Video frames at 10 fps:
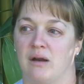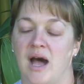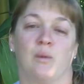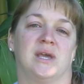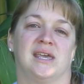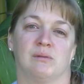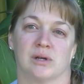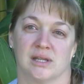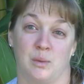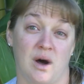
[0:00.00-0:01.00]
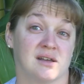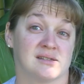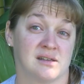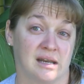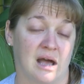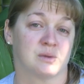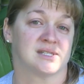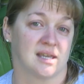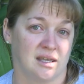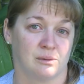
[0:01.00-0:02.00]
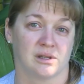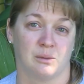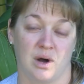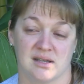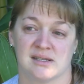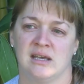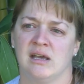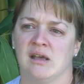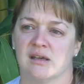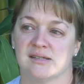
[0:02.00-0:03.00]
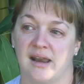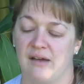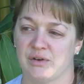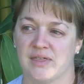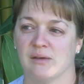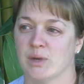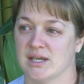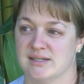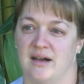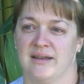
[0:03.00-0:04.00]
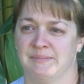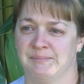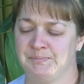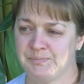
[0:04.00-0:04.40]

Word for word: how weak he really was and how sick he really was, is that everything we had done